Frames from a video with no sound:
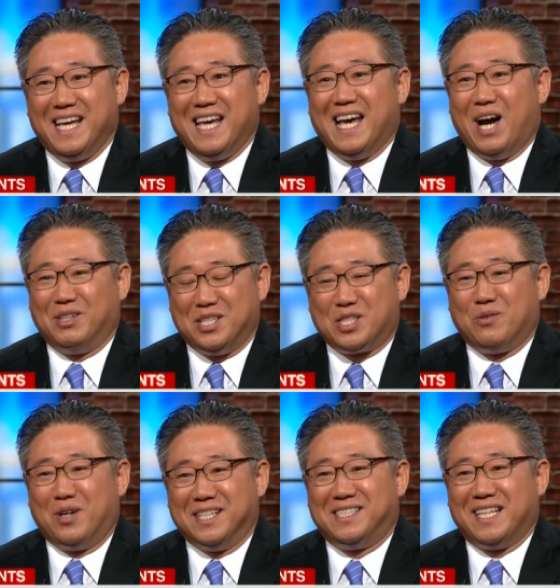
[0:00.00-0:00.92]
I just
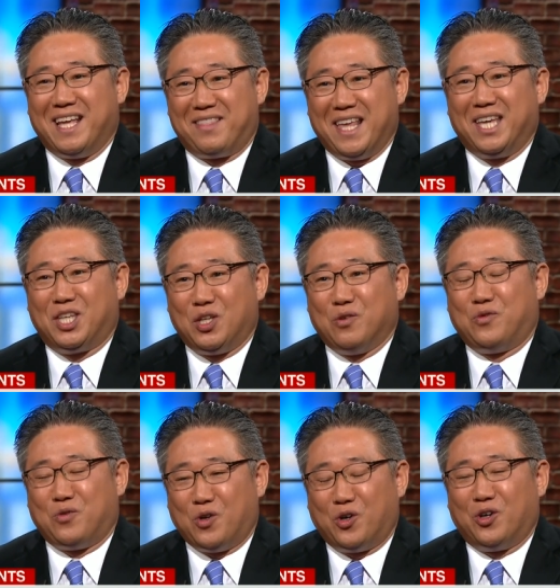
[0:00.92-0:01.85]
want to say thank you
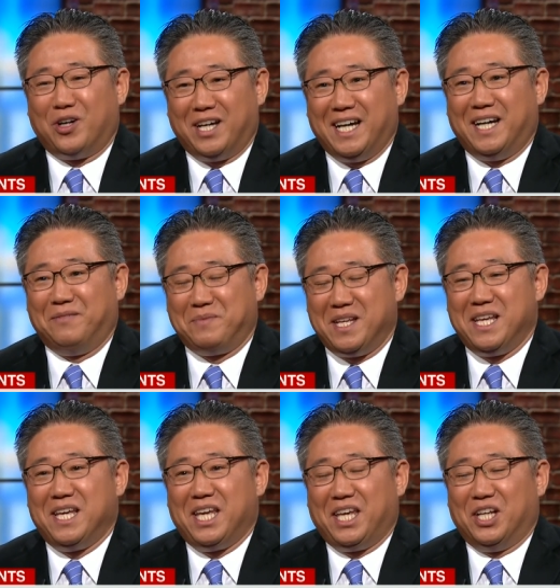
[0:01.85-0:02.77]
for um,
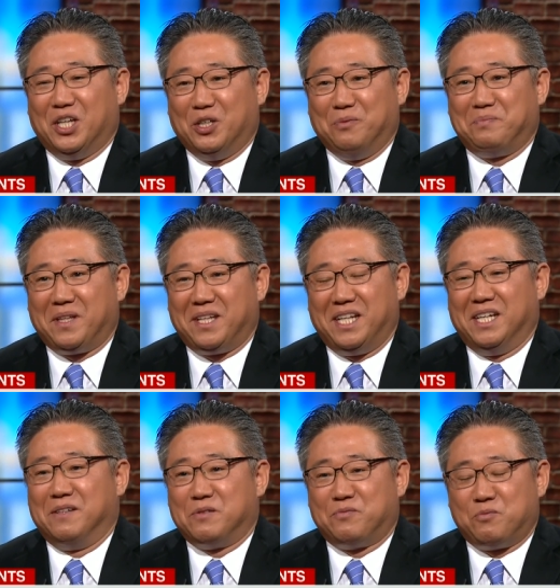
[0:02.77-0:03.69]
you know,
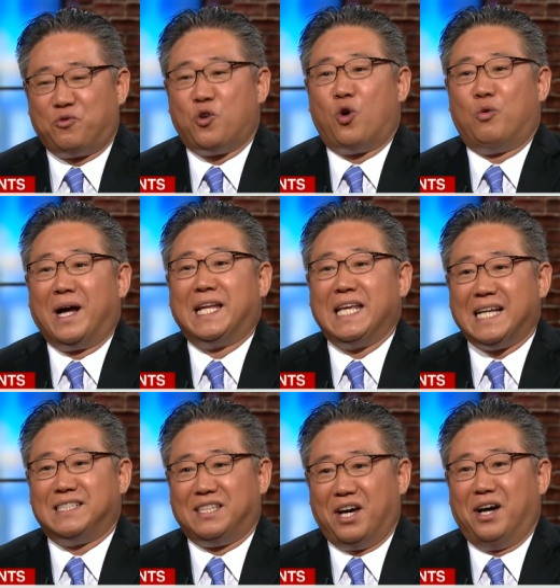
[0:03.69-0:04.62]
for what he has
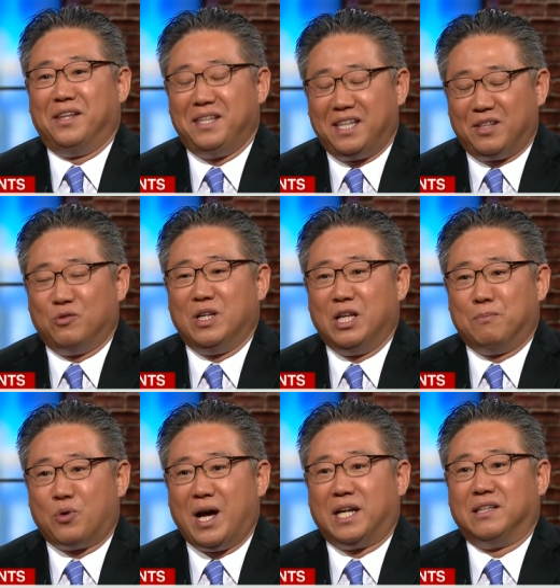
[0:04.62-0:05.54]
done, it really
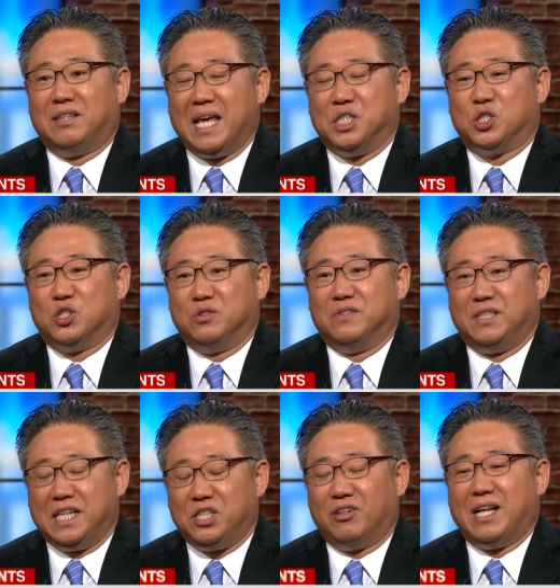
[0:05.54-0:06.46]
brought attention,
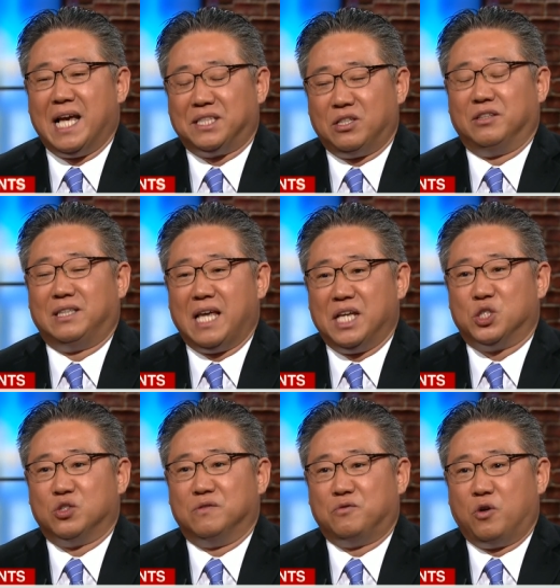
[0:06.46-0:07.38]
international
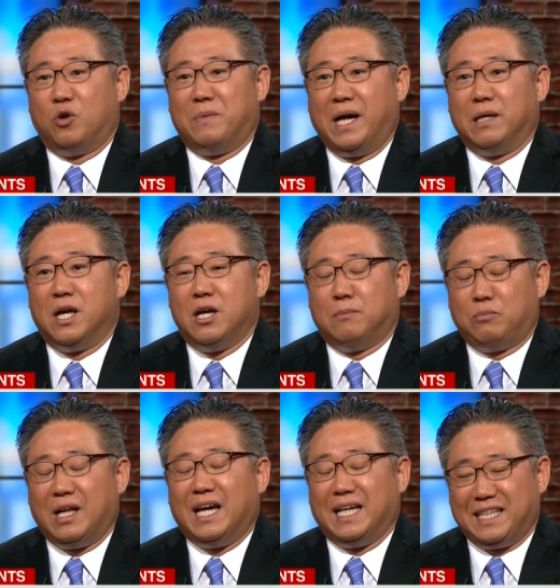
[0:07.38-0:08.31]
attention for my
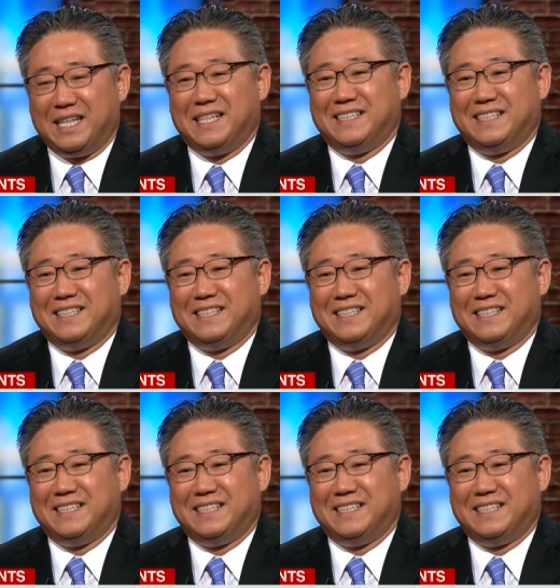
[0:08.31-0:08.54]
plight. So